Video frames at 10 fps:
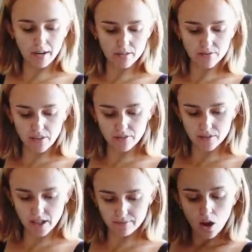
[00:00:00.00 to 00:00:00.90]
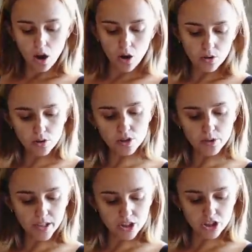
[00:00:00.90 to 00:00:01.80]
pounds fifty. Oh, you can
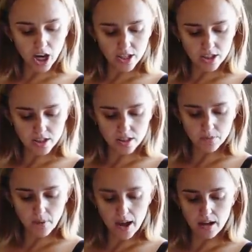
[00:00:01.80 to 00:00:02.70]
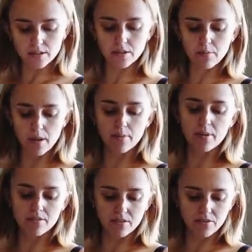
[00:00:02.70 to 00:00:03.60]
do exchanges as well, so maybe
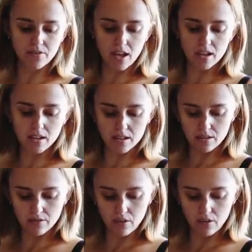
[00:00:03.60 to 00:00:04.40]
if the fit isn't